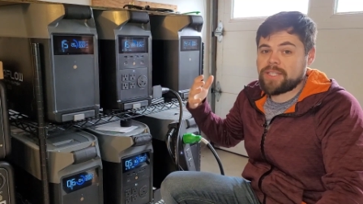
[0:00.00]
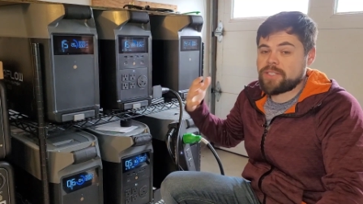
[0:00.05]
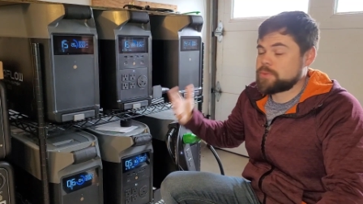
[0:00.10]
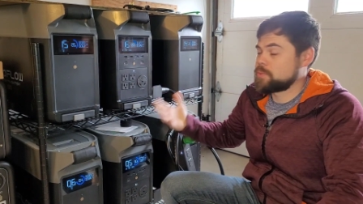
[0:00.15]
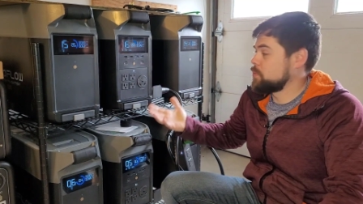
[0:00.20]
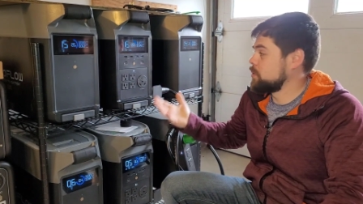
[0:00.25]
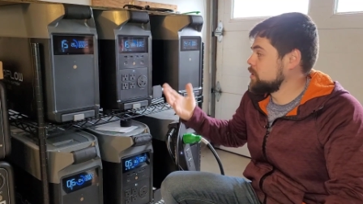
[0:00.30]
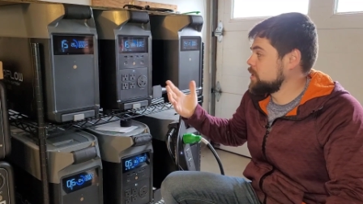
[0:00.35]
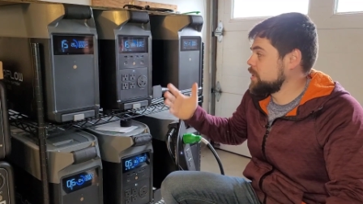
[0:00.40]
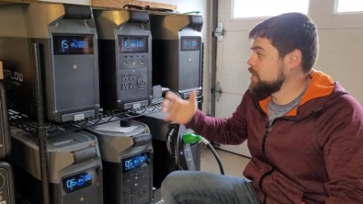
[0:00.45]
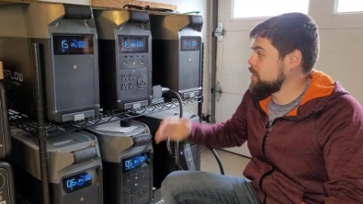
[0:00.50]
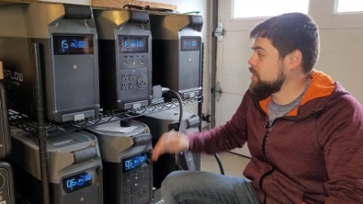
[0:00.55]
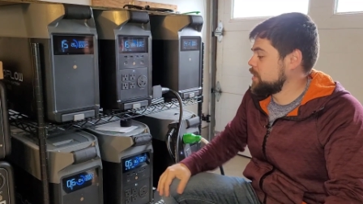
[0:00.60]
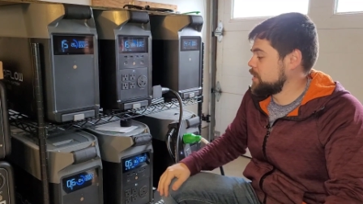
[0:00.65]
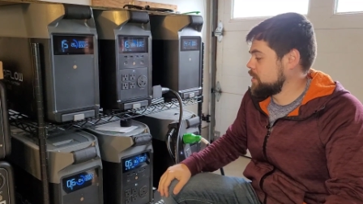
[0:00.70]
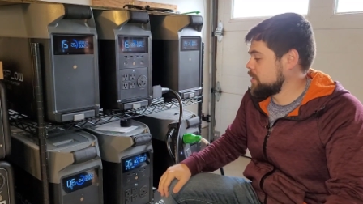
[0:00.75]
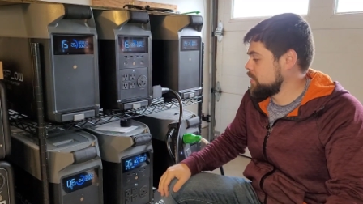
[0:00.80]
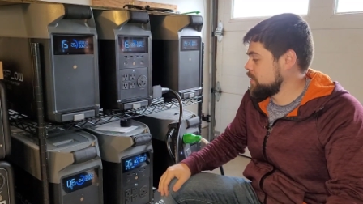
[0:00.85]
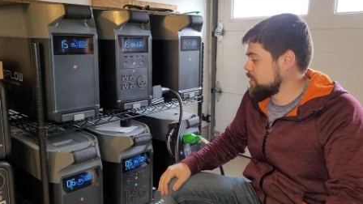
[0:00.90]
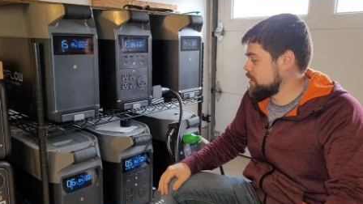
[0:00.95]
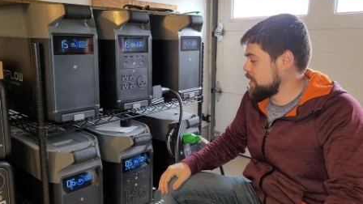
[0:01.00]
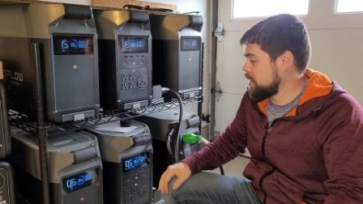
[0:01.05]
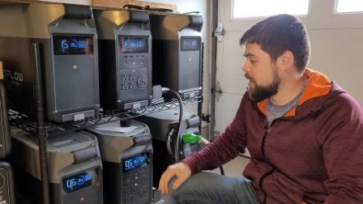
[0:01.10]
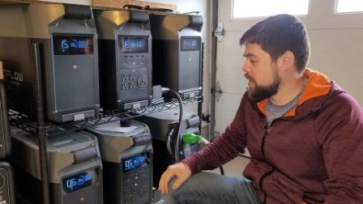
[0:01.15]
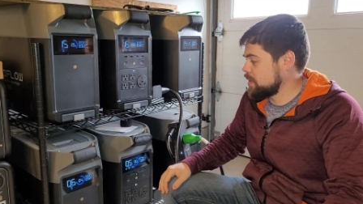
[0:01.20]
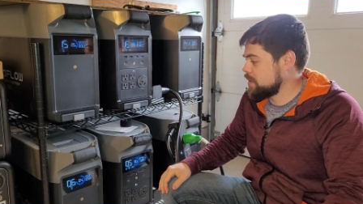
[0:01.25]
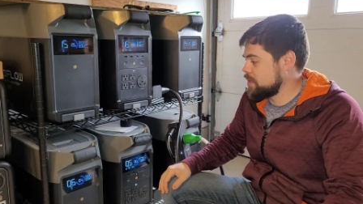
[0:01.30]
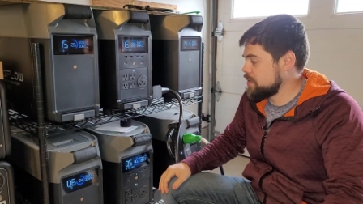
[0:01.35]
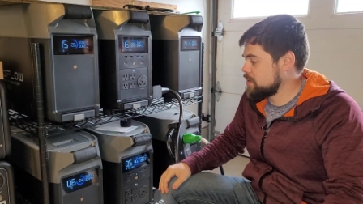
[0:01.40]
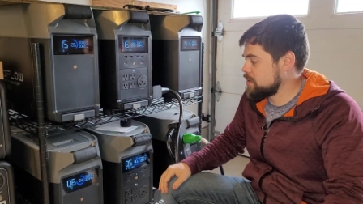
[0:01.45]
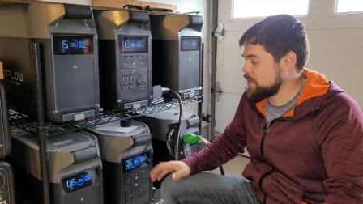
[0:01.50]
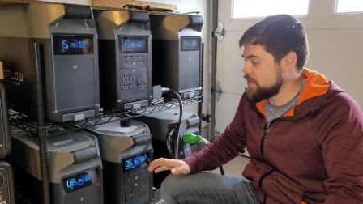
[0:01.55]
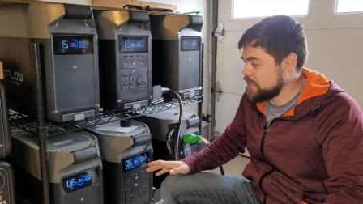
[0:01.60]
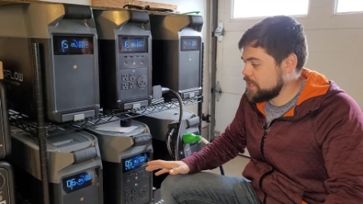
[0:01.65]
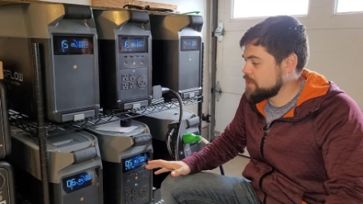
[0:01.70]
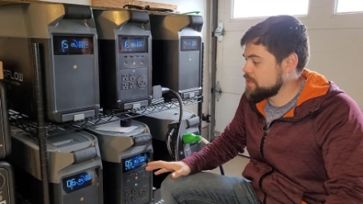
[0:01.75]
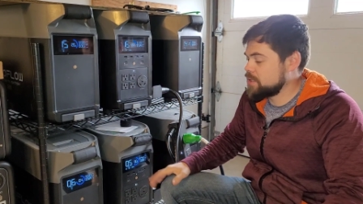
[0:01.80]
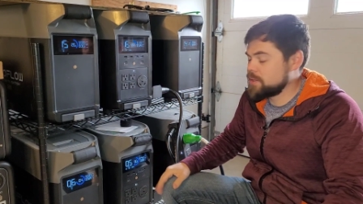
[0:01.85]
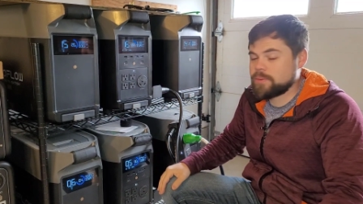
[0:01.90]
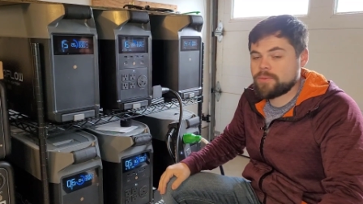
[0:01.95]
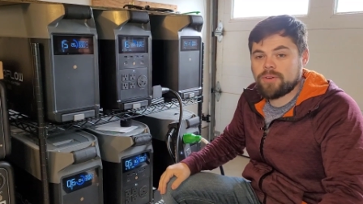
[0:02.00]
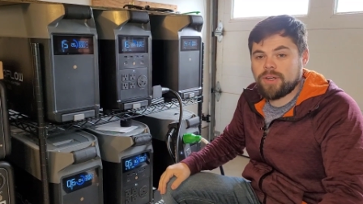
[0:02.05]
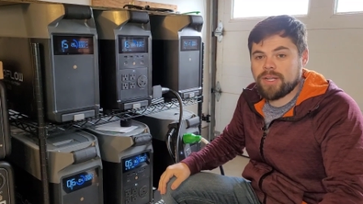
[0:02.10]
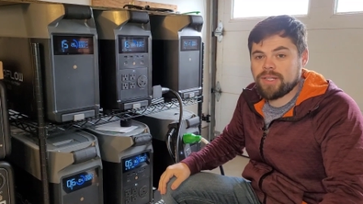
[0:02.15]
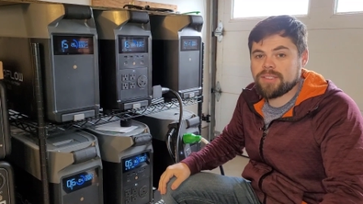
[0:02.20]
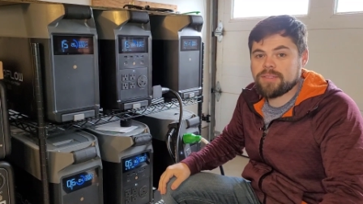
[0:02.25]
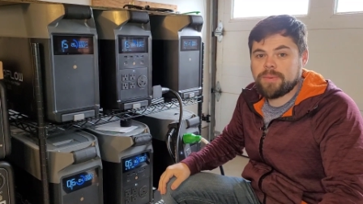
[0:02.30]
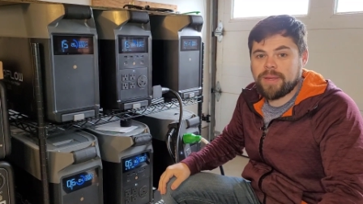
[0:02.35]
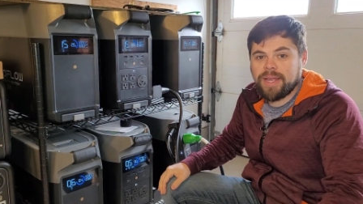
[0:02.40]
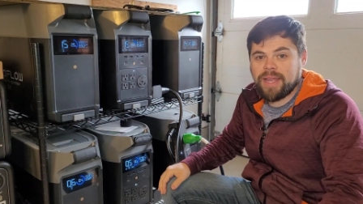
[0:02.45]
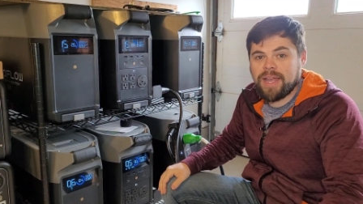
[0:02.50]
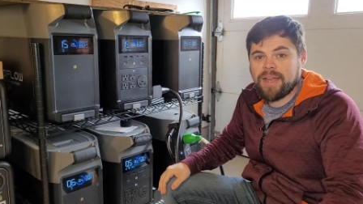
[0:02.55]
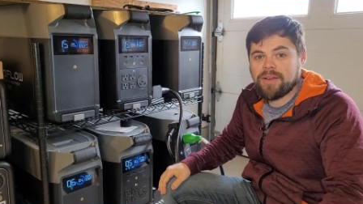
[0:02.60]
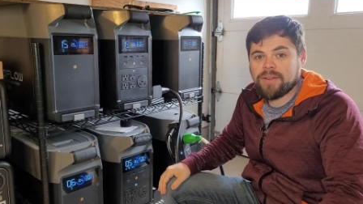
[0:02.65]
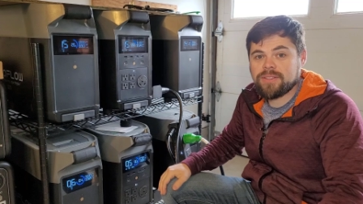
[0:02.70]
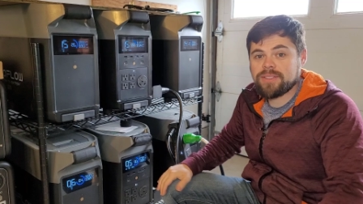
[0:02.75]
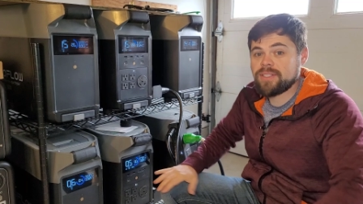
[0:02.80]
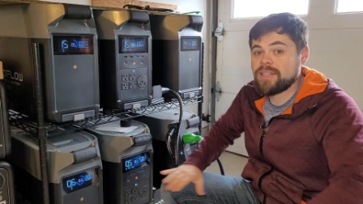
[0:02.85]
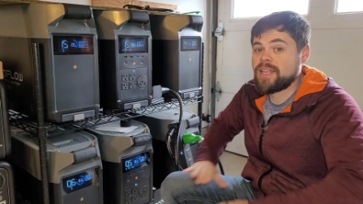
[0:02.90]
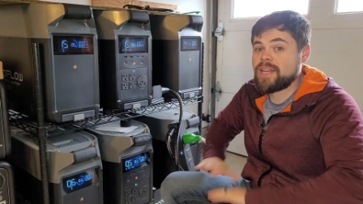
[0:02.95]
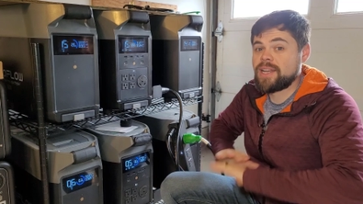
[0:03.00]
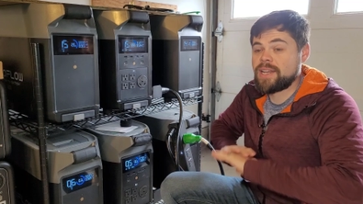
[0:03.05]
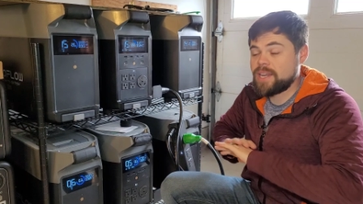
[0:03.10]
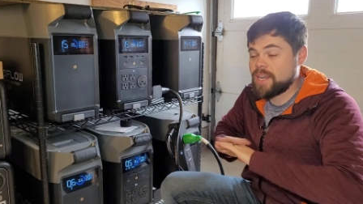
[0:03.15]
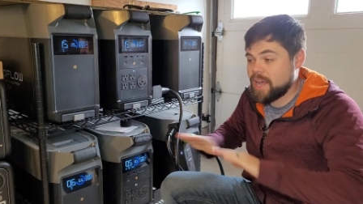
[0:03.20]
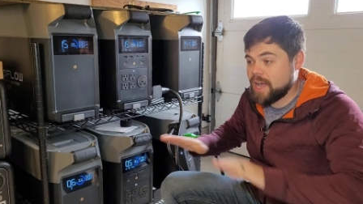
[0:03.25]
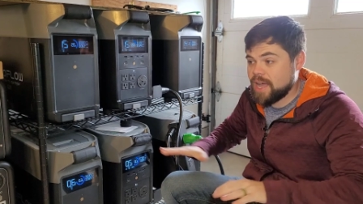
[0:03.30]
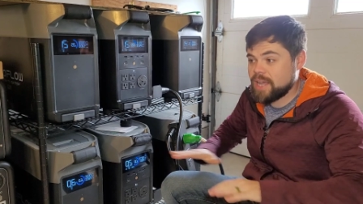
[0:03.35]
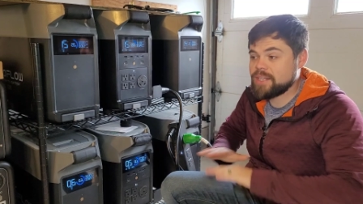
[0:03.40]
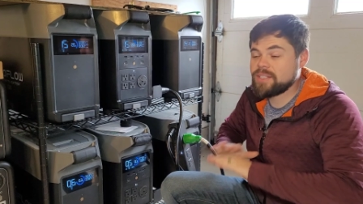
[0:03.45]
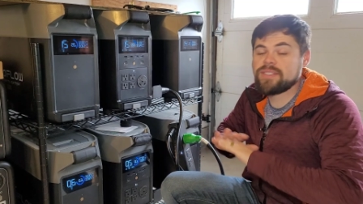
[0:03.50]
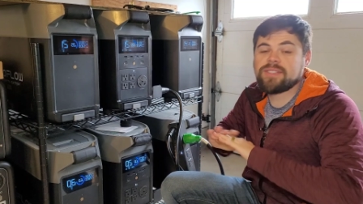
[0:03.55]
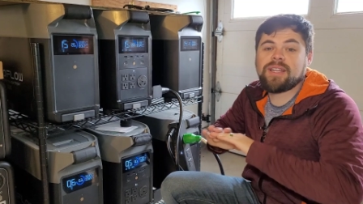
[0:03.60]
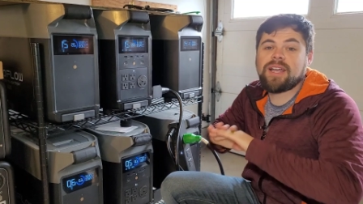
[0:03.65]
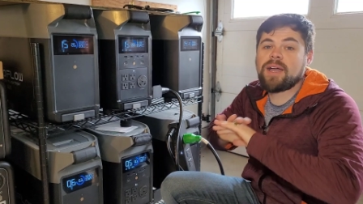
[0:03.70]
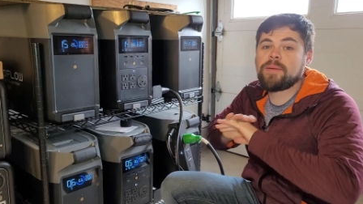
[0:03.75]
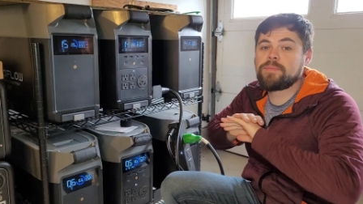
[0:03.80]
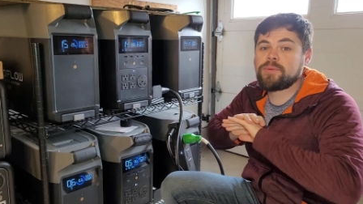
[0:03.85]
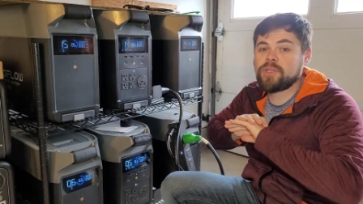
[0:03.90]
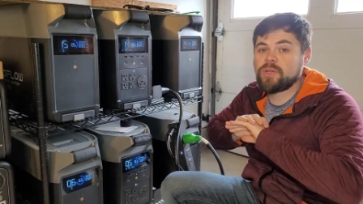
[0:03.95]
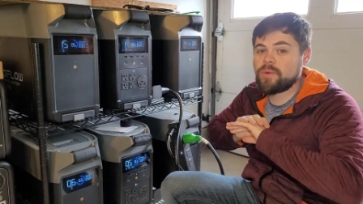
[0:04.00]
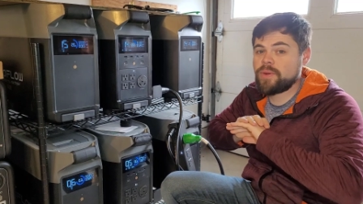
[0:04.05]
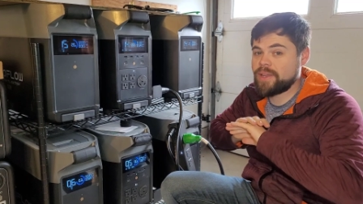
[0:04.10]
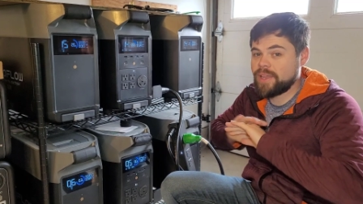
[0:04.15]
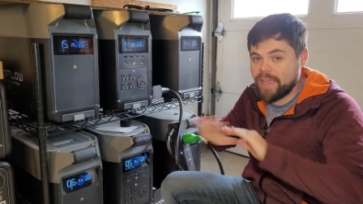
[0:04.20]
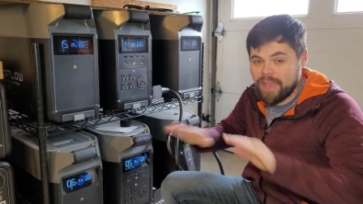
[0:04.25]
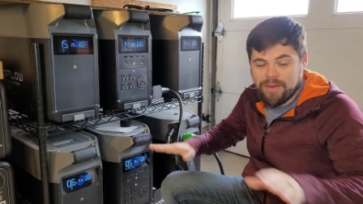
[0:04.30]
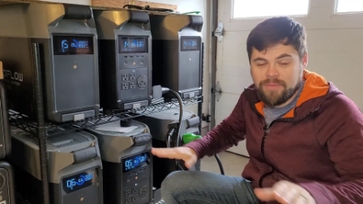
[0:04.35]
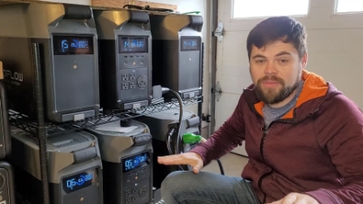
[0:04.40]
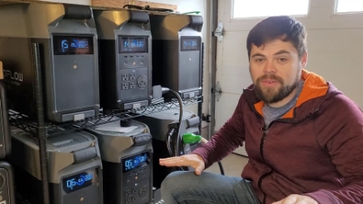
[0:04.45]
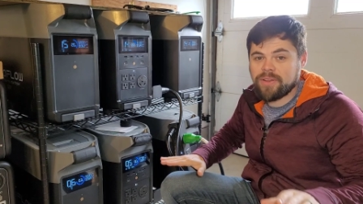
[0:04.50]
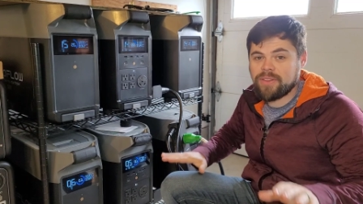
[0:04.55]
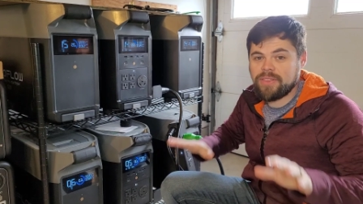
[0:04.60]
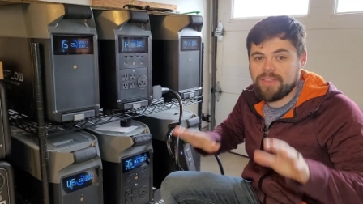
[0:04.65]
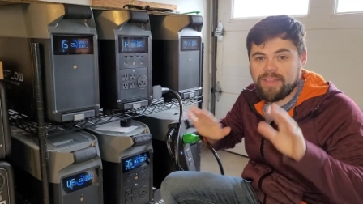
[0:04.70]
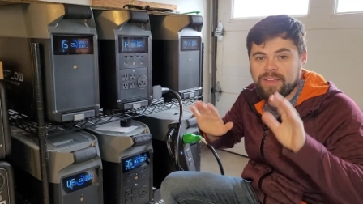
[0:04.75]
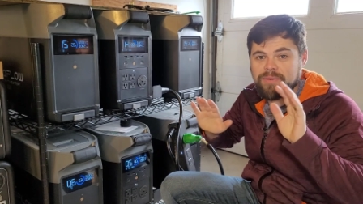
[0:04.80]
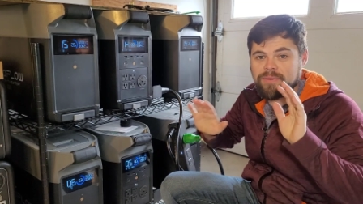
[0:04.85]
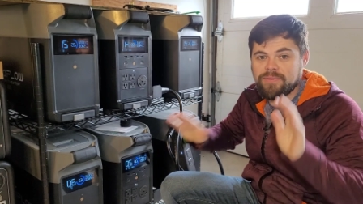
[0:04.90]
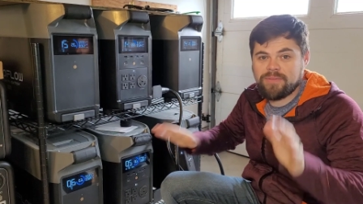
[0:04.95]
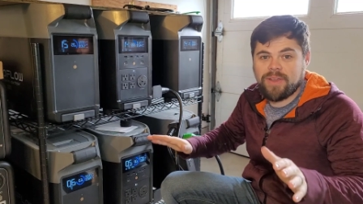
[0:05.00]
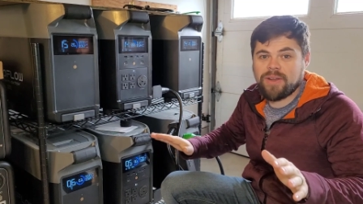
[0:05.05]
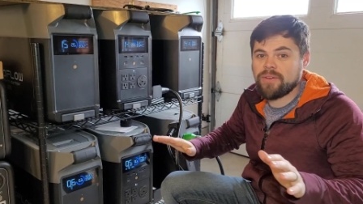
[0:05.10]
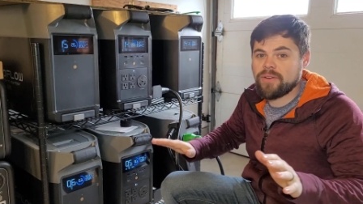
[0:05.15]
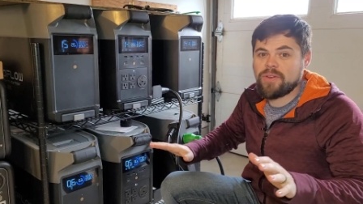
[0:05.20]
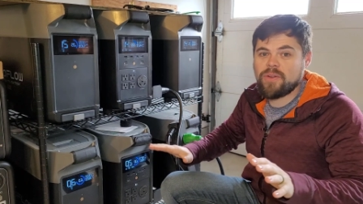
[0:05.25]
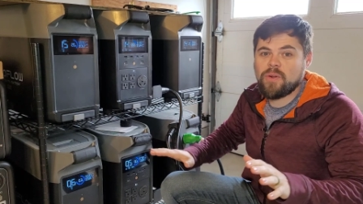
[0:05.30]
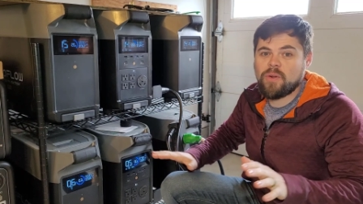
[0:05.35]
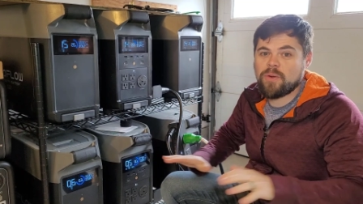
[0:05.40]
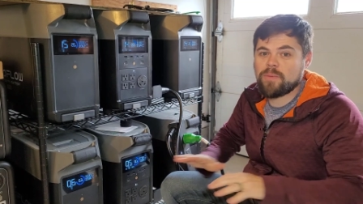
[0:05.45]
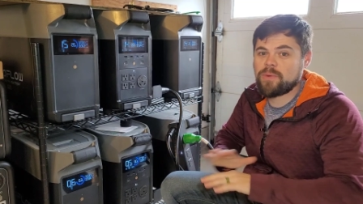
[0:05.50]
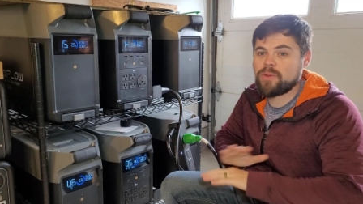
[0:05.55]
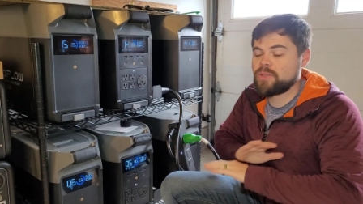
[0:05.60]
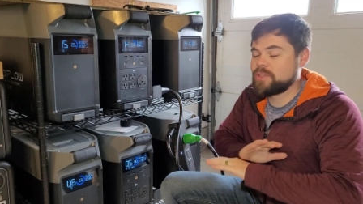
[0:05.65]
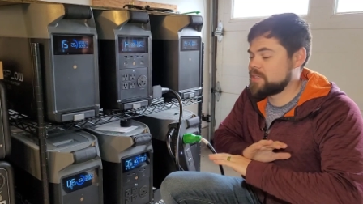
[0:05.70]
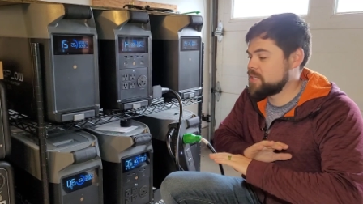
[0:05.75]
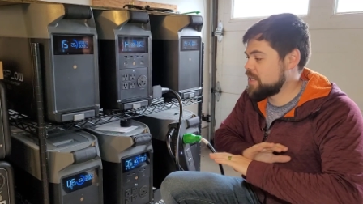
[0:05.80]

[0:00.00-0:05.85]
It's really clear that this easily runs my house nonstop doing everything very normal,